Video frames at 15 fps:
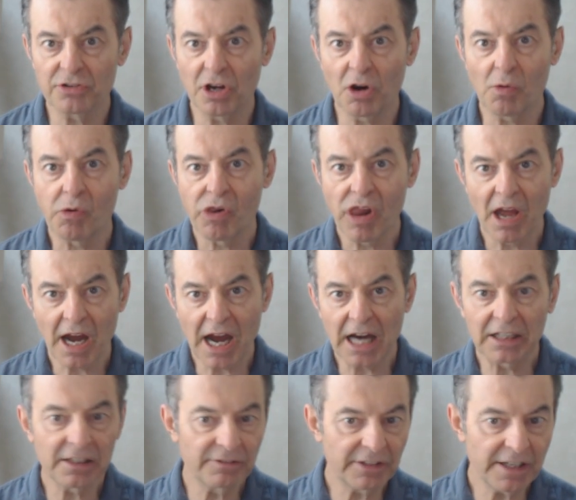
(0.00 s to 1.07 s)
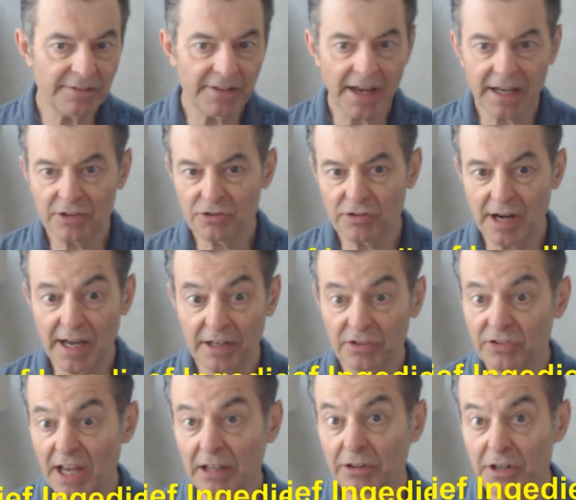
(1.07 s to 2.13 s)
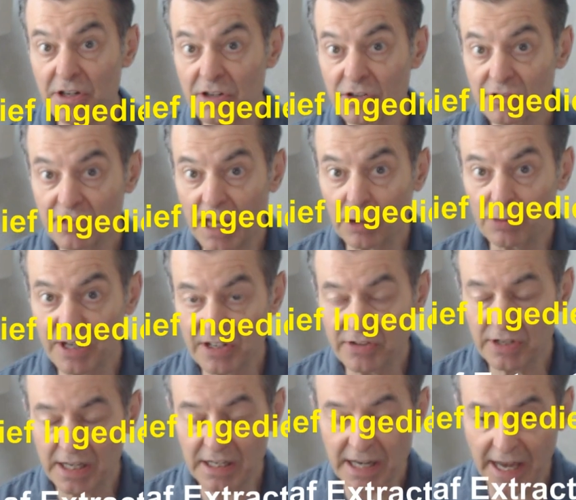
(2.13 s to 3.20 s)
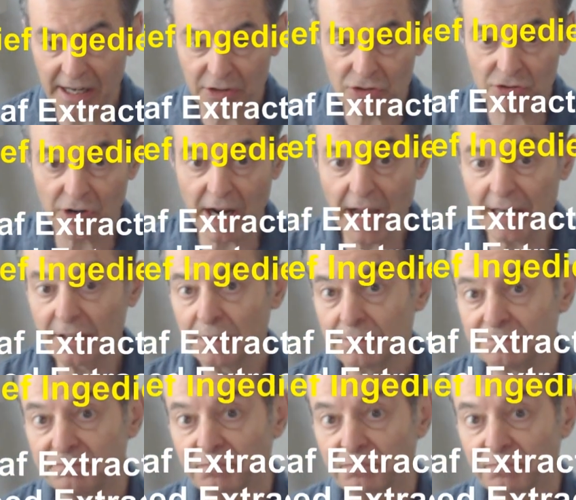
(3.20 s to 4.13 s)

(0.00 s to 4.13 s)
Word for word: So olive leaf extract, celery seed extract,